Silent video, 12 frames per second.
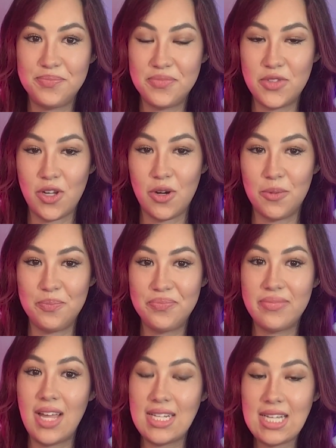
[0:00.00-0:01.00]
So
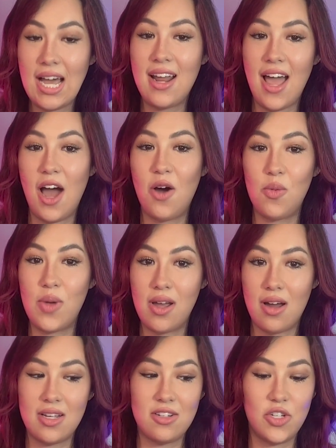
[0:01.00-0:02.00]
that's kind of how we
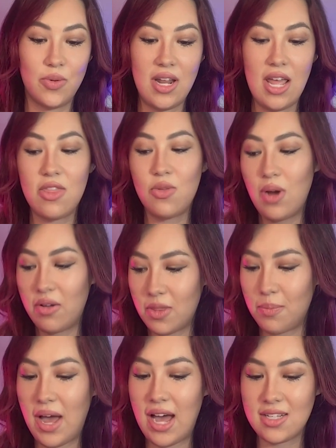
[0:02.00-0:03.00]
got into it. And throughout the
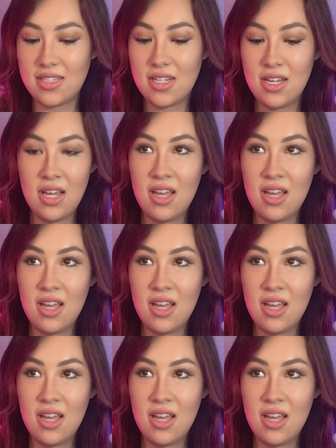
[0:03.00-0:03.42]
past